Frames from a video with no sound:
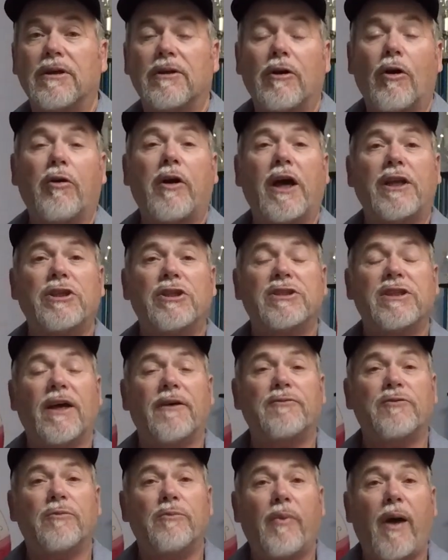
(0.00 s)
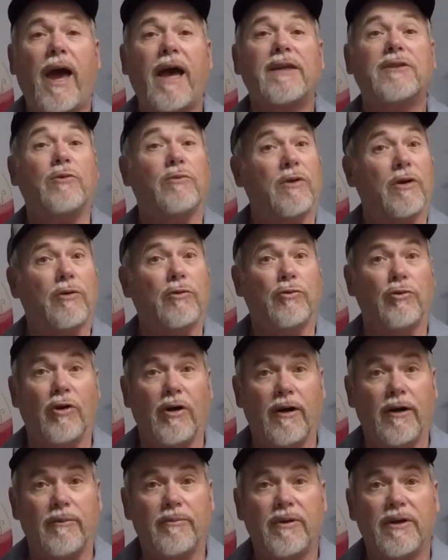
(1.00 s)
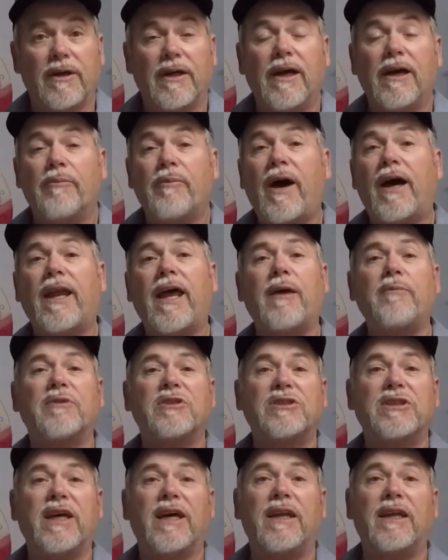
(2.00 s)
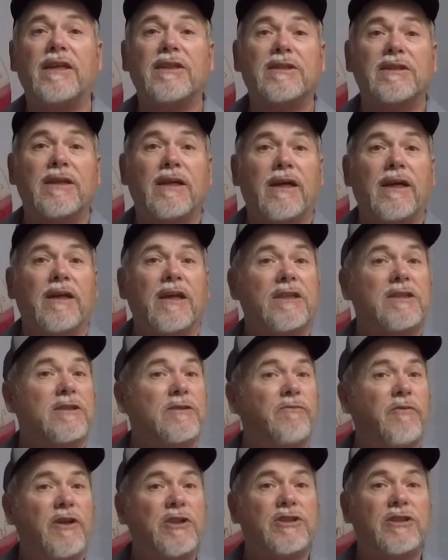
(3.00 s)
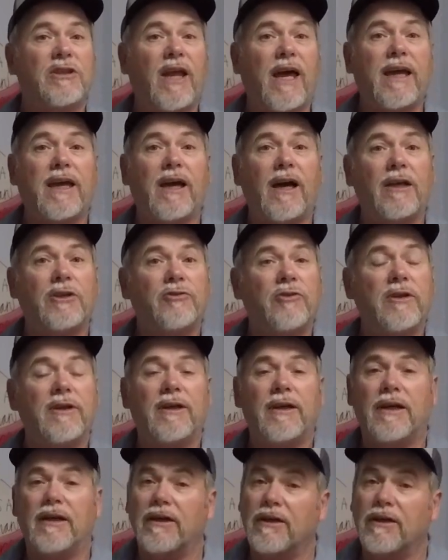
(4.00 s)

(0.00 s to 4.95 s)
Go catch yourself some bass on the Grub. My name is Dennis. This is Fishing Lake Country.